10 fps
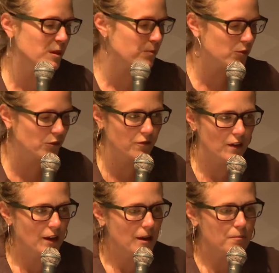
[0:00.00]
people who've
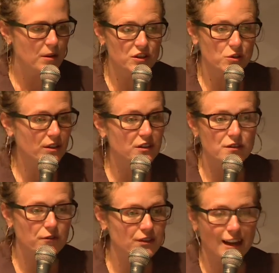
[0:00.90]
been doing
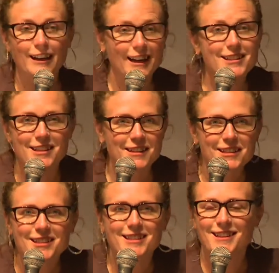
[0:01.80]
this for decades, and
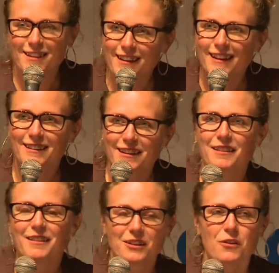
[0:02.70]
this is the thing that
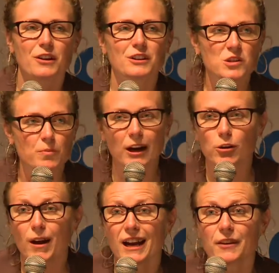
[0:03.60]
they're
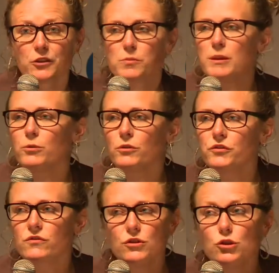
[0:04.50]
inspired by, and there's people
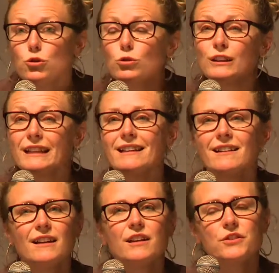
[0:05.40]
newly
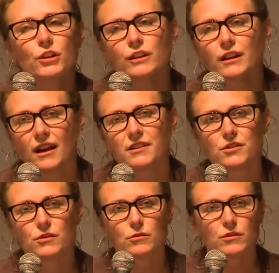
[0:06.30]
turned on
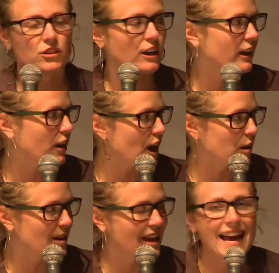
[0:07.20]
to the sharing
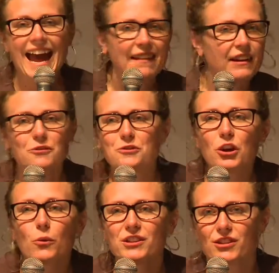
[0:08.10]
economy, and they don't
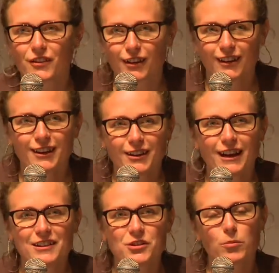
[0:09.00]
know each other.
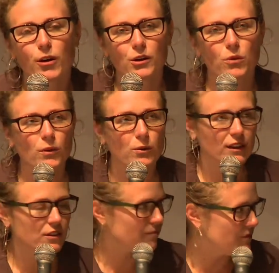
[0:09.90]
And so part of what we
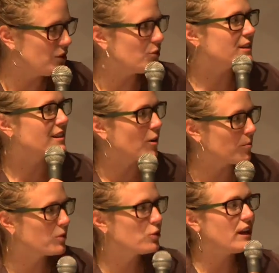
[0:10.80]
want to do is
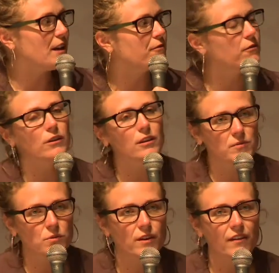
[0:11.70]
help create
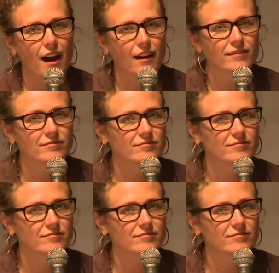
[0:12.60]
forums where that